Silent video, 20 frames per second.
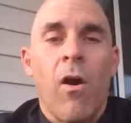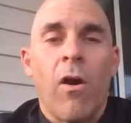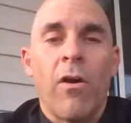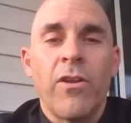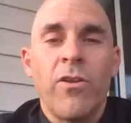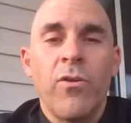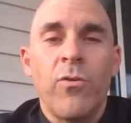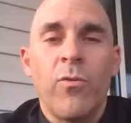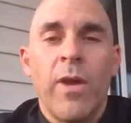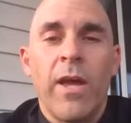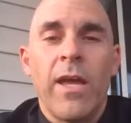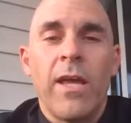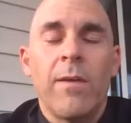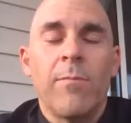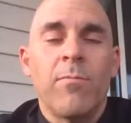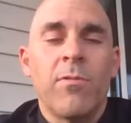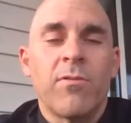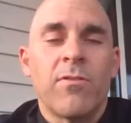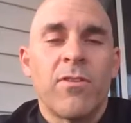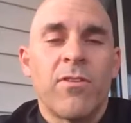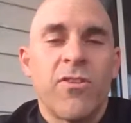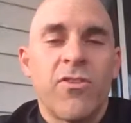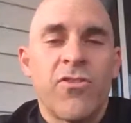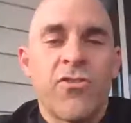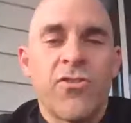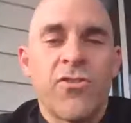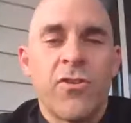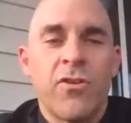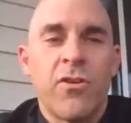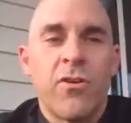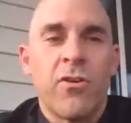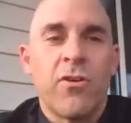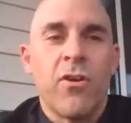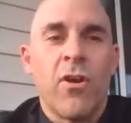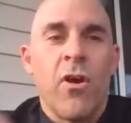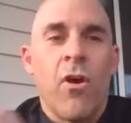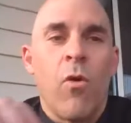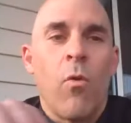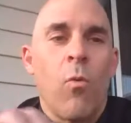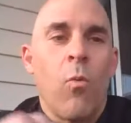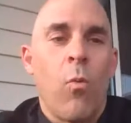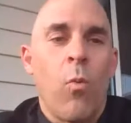Are you able to discern